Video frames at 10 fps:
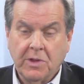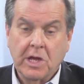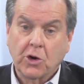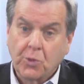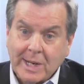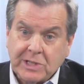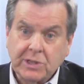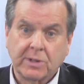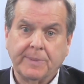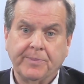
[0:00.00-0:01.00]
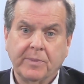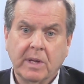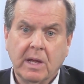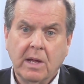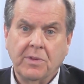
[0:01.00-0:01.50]
the aggressor,
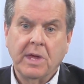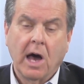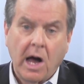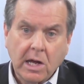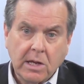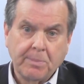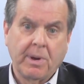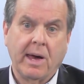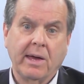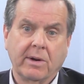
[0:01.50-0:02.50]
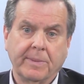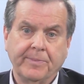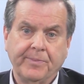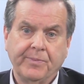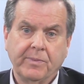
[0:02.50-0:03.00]
the occupier,